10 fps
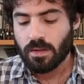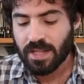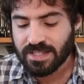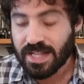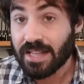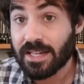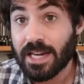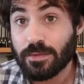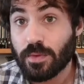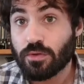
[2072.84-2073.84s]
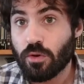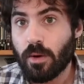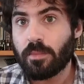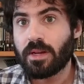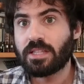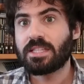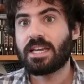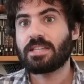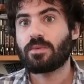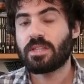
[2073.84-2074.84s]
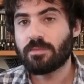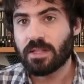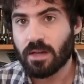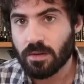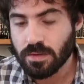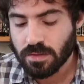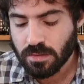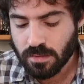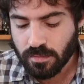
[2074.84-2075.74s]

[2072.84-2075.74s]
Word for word: That's not the case with Truma, but it is the case with these matanos.